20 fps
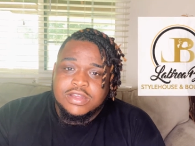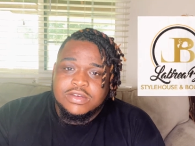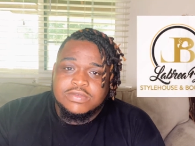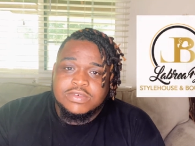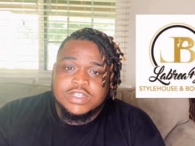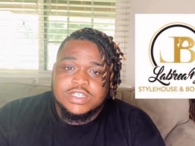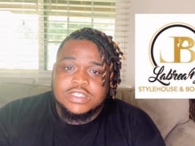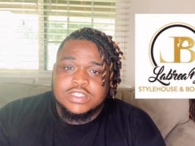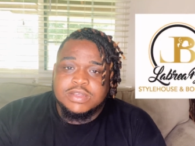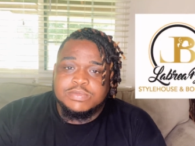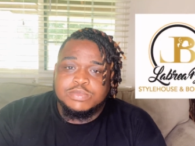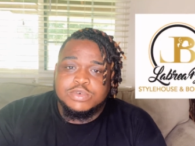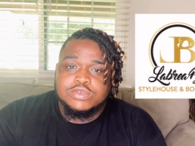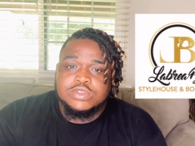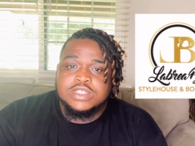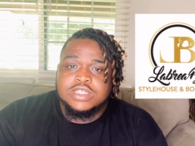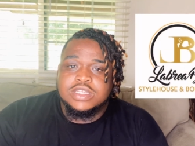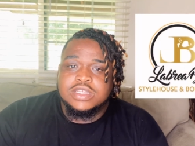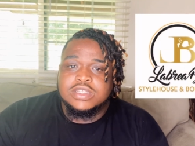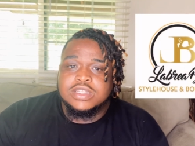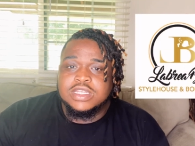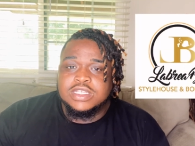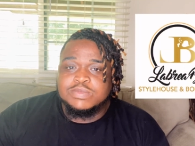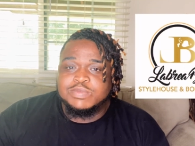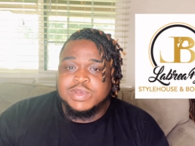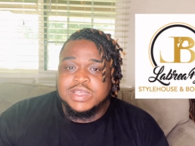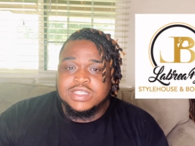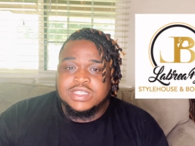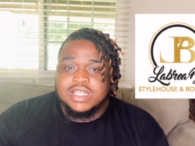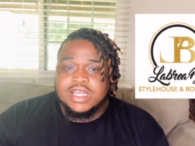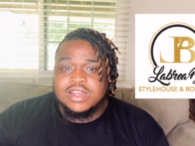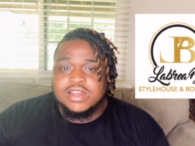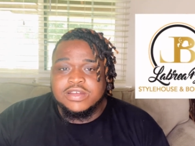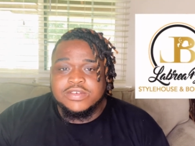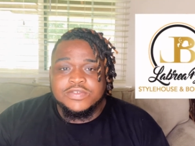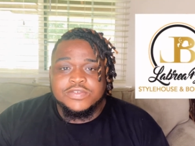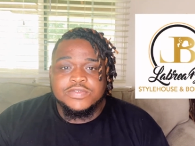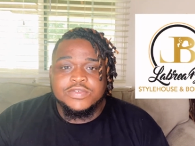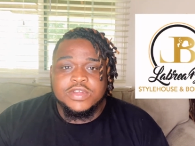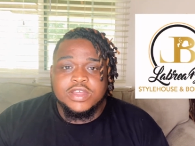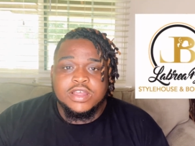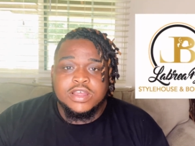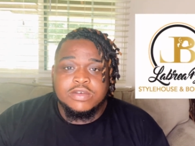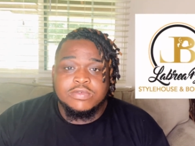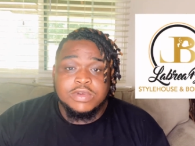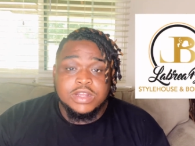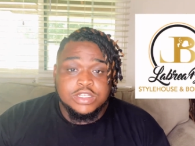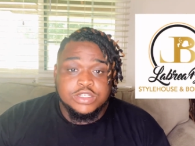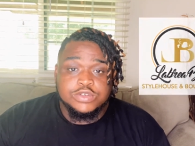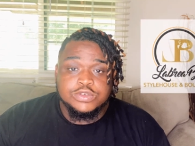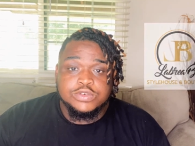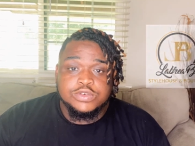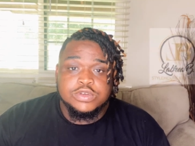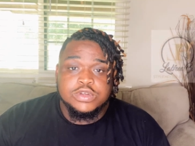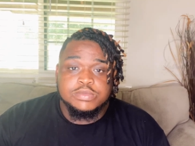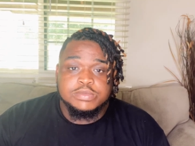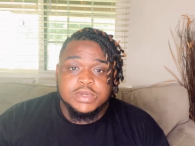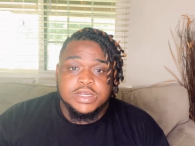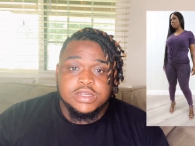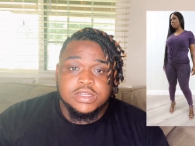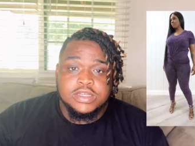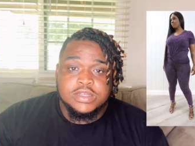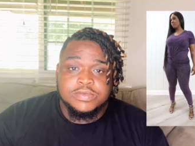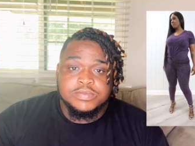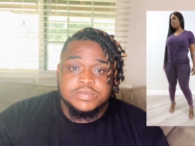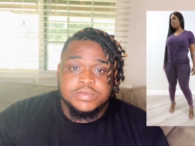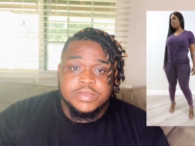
which is a boutique that's based out of uh, Rancho Cucamonga.